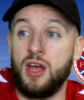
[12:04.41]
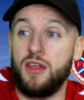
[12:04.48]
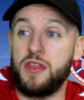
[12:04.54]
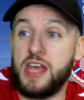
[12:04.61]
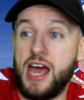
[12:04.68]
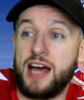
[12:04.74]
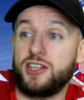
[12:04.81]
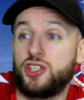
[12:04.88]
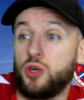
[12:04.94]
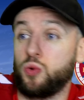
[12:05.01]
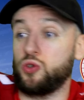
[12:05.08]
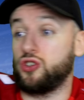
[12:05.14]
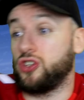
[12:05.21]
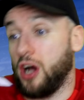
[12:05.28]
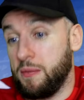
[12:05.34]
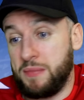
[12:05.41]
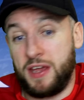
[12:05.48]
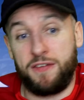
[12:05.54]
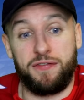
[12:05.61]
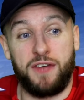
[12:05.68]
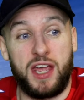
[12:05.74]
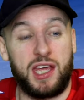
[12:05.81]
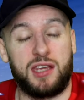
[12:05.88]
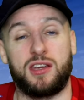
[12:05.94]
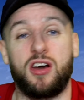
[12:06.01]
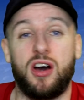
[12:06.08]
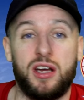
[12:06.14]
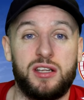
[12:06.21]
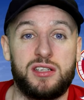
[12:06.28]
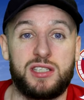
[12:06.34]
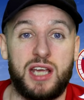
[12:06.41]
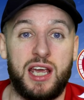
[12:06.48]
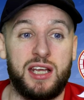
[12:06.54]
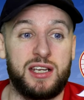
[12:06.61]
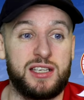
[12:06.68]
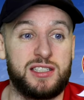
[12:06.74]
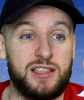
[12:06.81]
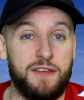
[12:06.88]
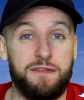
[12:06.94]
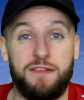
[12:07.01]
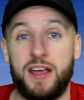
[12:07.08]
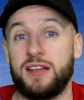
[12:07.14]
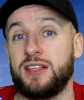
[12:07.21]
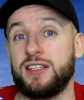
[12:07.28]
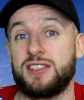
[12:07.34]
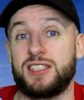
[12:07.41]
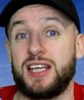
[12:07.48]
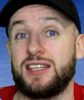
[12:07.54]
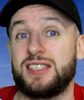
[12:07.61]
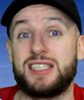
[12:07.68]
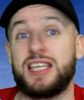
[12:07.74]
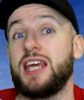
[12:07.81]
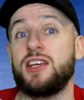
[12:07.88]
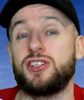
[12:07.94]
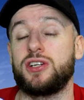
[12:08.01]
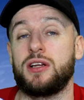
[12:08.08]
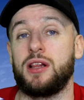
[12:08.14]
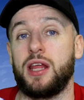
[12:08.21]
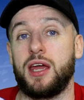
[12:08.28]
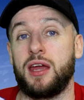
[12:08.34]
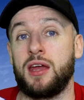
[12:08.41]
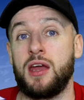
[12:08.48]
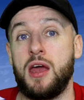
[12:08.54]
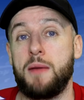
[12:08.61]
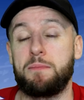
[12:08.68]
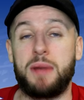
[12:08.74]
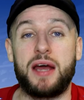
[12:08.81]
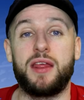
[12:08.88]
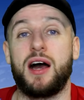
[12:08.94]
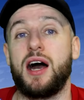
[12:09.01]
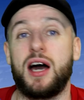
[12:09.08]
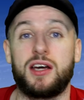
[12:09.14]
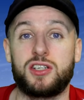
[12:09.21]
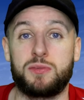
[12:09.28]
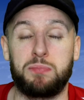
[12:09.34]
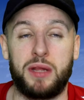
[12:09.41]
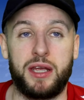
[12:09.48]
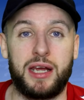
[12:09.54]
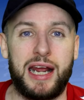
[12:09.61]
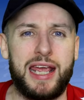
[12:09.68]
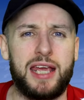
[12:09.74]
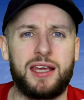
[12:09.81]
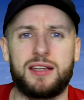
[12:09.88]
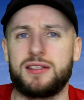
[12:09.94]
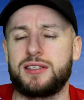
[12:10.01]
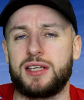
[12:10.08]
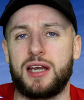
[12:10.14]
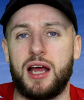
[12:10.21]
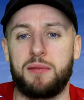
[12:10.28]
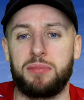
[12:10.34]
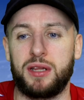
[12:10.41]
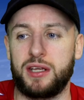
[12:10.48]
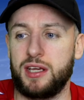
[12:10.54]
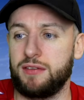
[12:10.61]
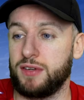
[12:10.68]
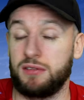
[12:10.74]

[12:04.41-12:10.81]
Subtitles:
the actual dummy fake cut inside is defended sensationally by the Hearts player, Aikenson, I believe.